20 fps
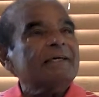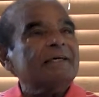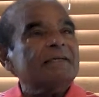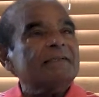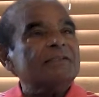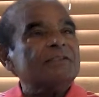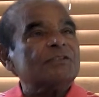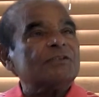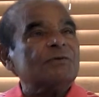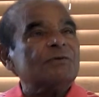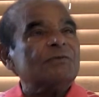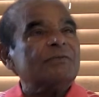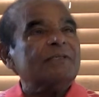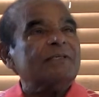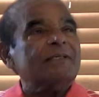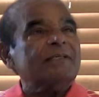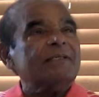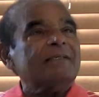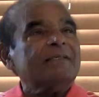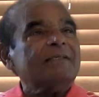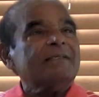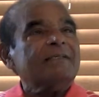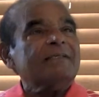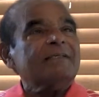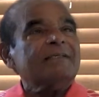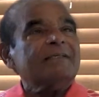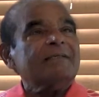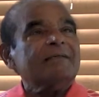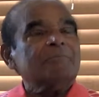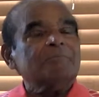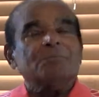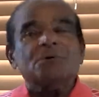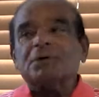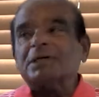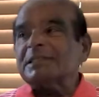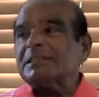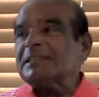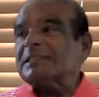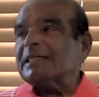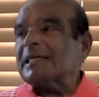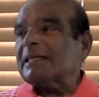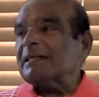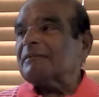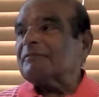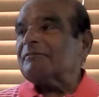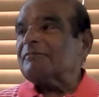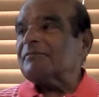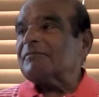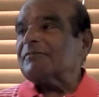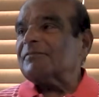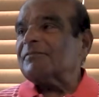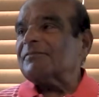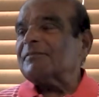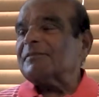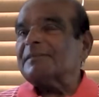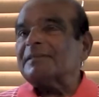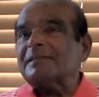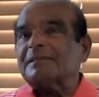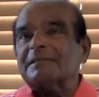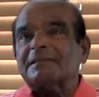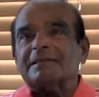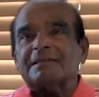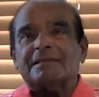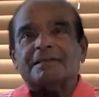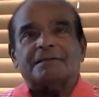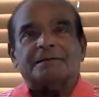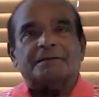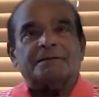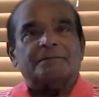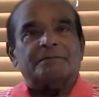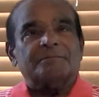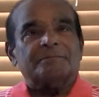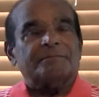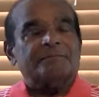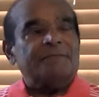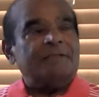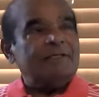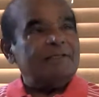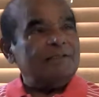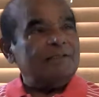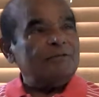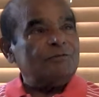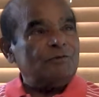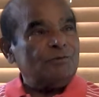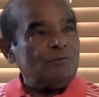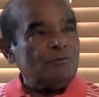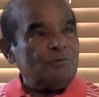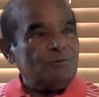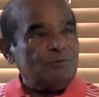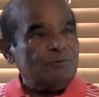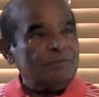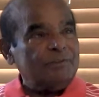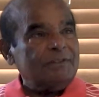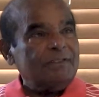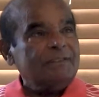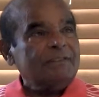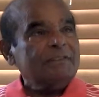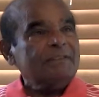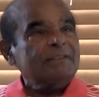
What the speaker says: And so the book itself and the tool